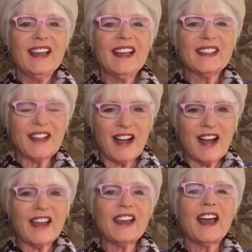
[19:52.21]
as
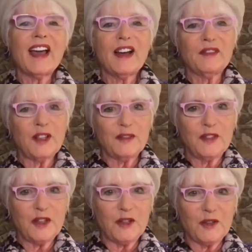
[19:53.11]
I have
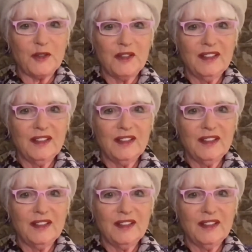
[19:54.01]
loved you.